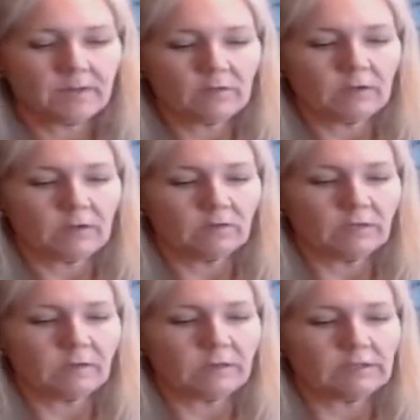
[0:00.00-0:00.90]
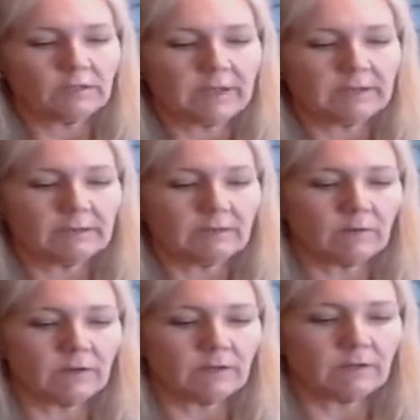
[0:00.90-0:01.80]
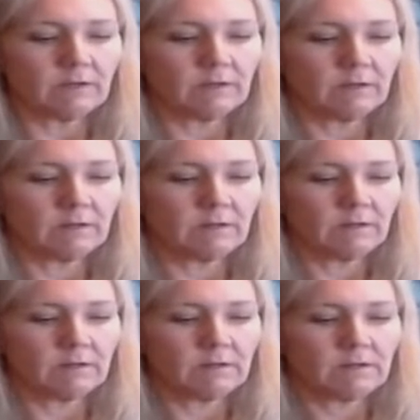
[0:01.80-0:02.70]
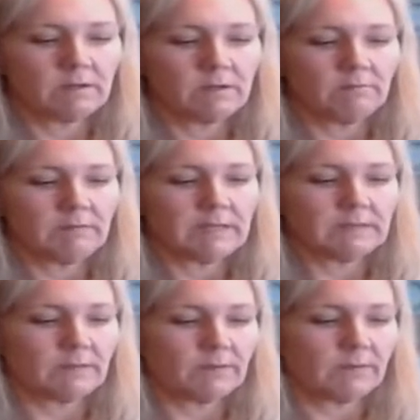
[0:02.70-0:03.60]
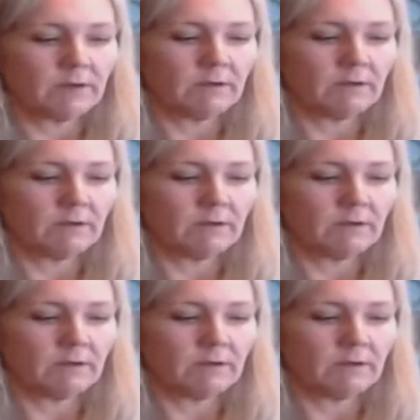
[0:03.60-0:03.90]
So I don't really want to do that because I don't want to mess up the,